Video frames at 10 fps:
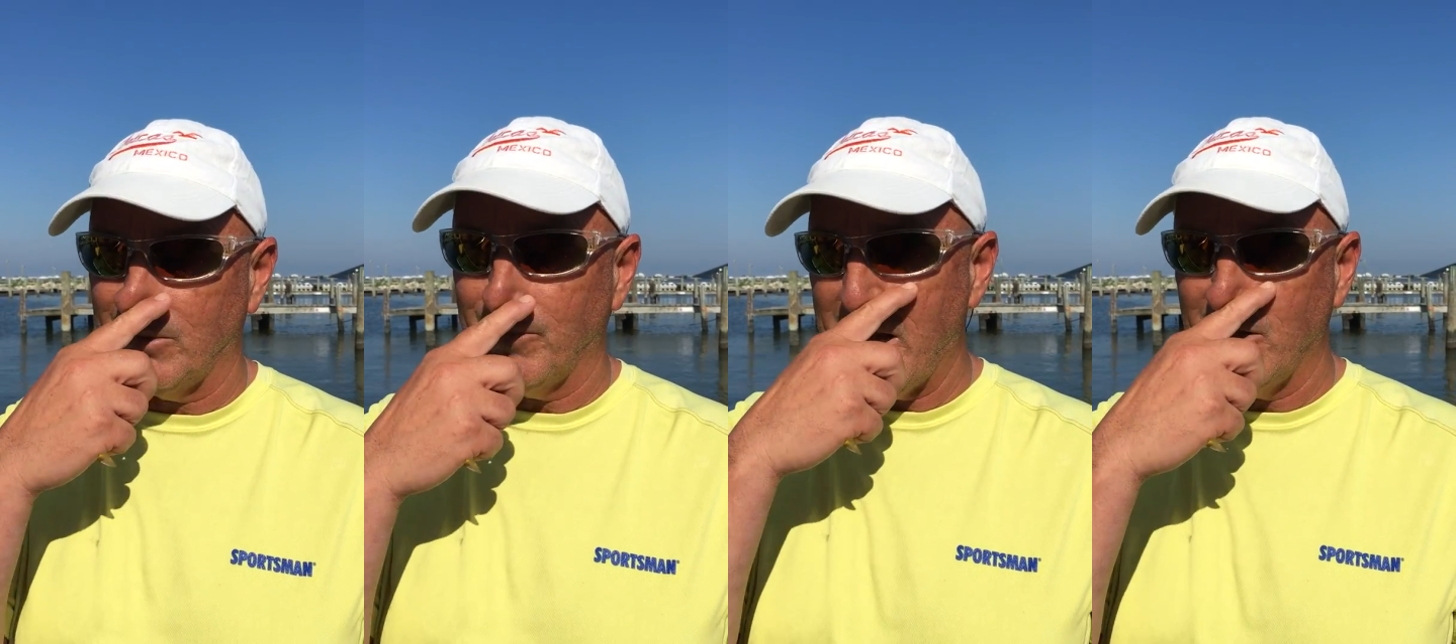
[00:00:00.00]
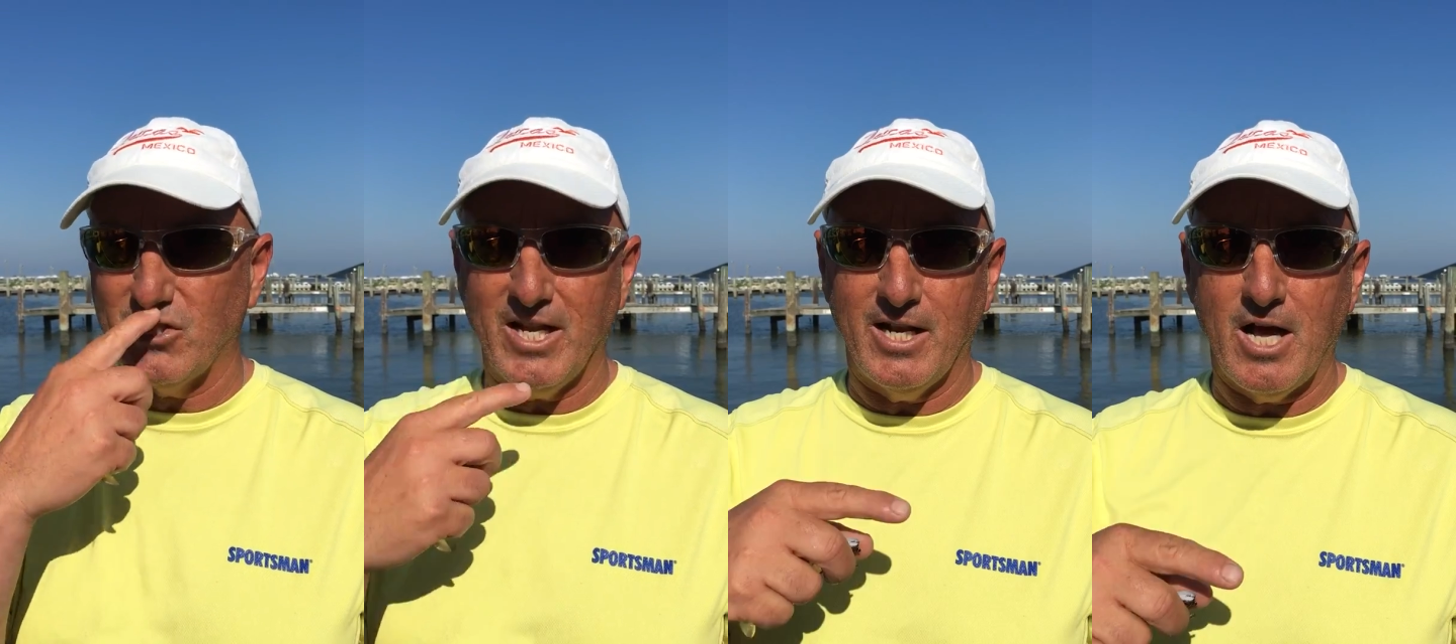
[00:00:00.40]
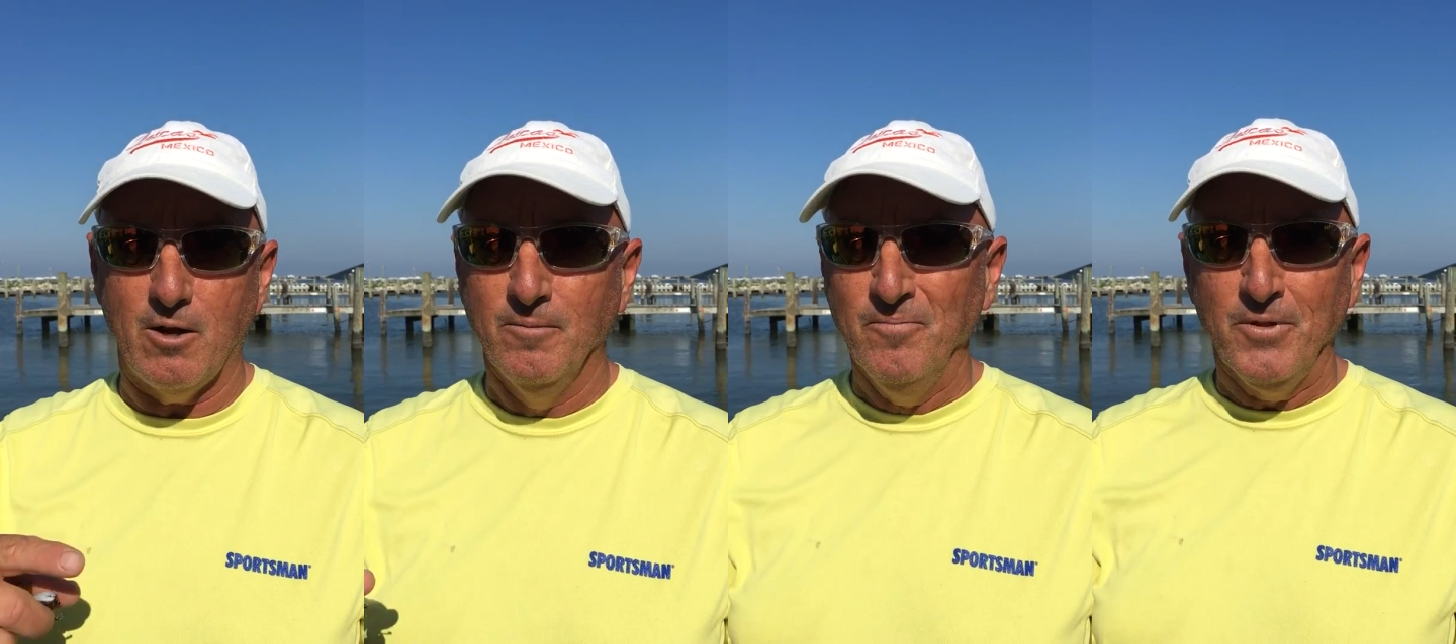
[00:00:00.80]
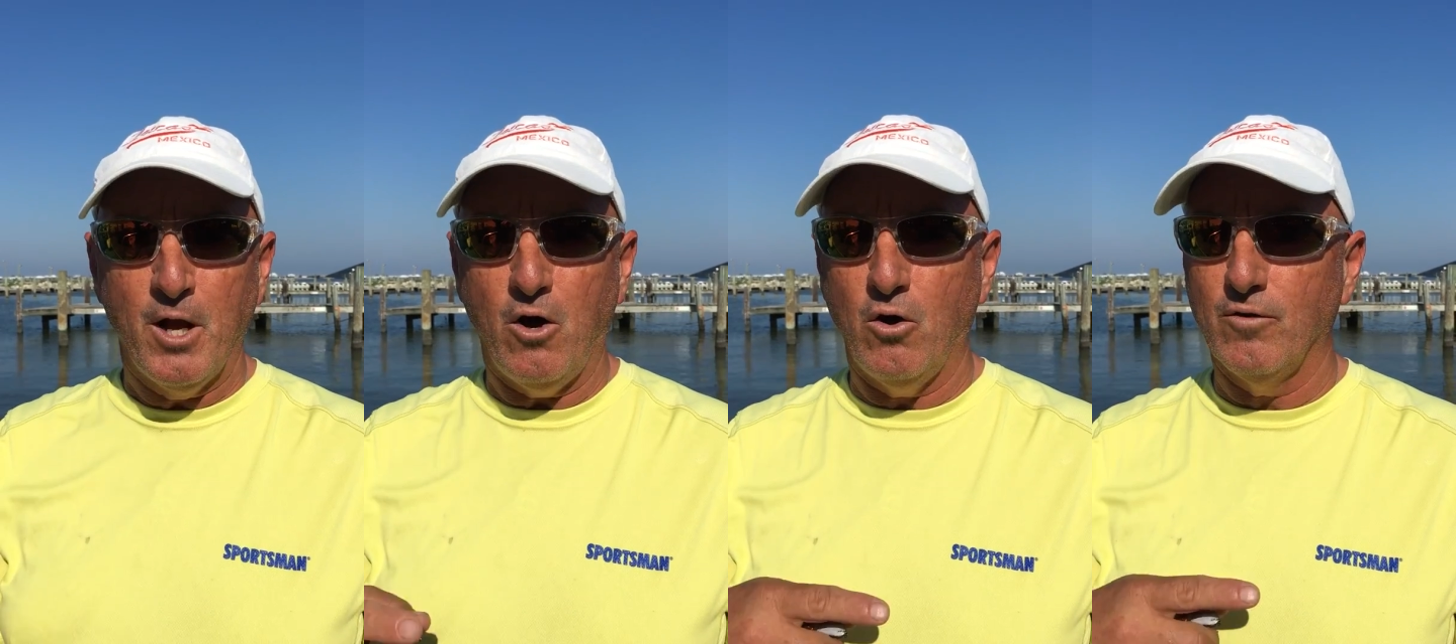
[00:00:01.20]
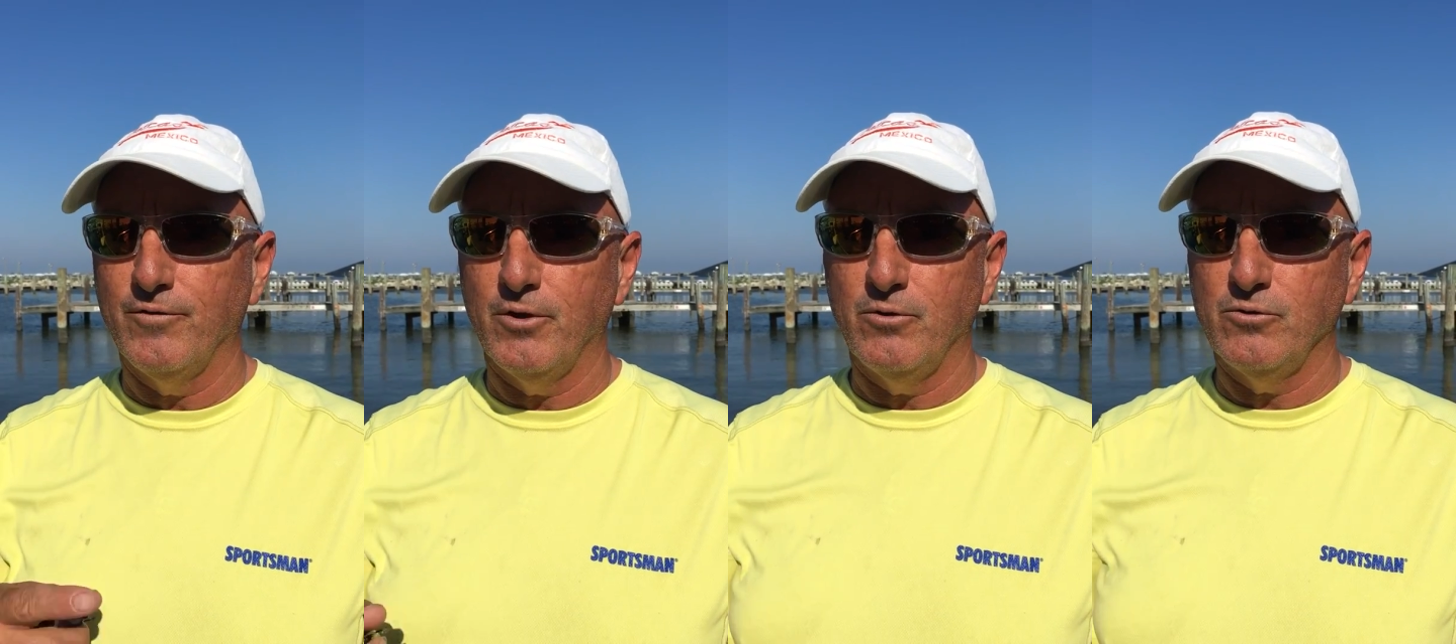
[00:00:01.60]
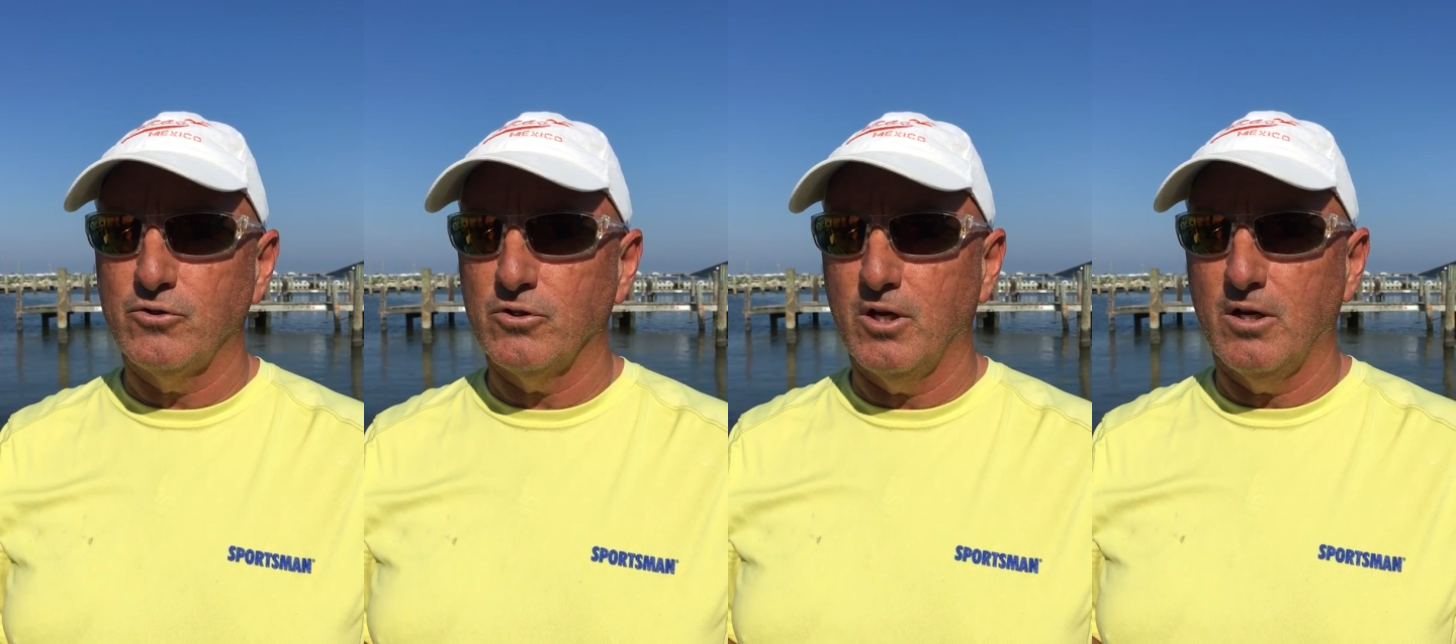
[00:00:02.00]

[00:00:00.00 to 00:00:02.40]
behind Sand Dollar, all of those